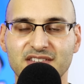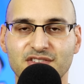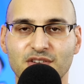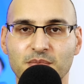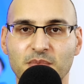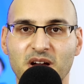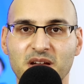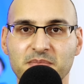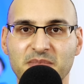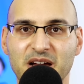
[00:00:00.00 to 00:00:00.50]
And so
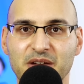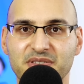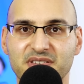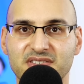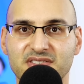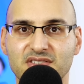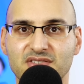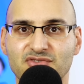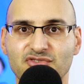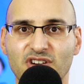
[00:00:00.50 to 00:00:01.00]
my mouth
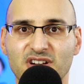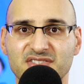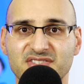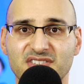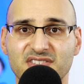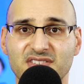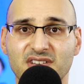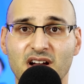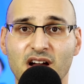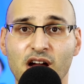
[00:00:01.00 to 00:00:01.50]
is as dry as
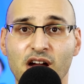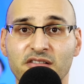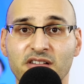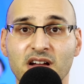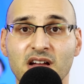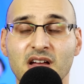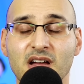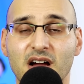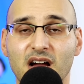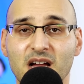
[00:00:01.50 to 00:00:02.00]
the
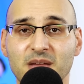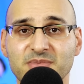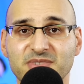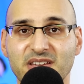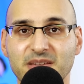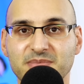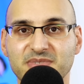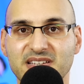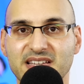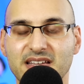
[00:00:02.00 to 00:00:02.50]
Sahara. I'm
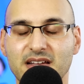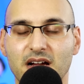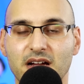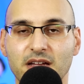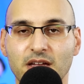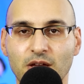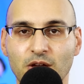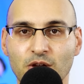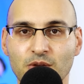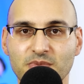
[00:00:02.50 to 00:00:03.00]
James Linker. I
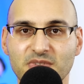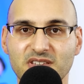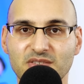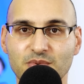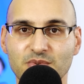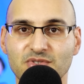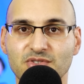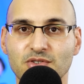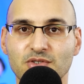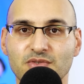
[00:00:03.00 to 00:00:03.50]
hope this
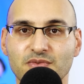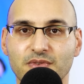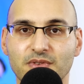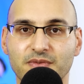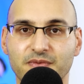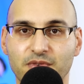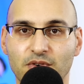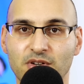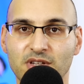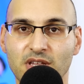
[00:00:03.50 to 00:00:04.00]
was useful
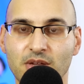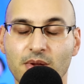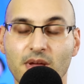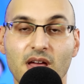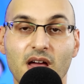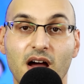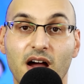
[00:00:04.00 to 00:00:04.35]
for you.